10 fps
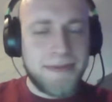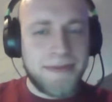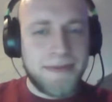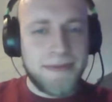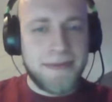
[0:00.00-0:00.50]

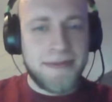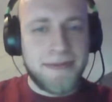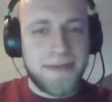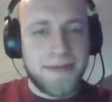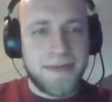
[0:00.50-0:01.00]

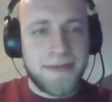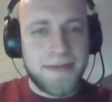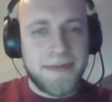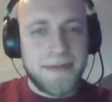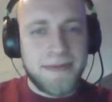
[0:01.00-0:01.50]

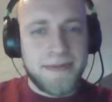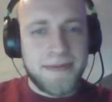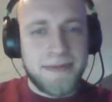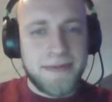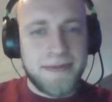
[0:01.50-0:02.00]

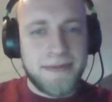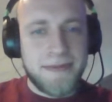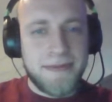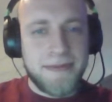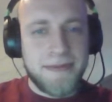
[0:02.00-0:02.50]

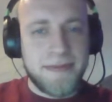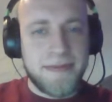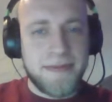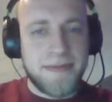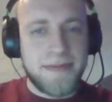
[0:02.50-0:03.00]

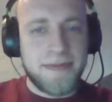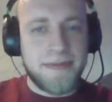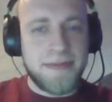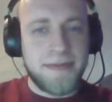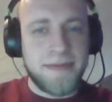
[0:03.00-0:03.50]
This person isn't speaking.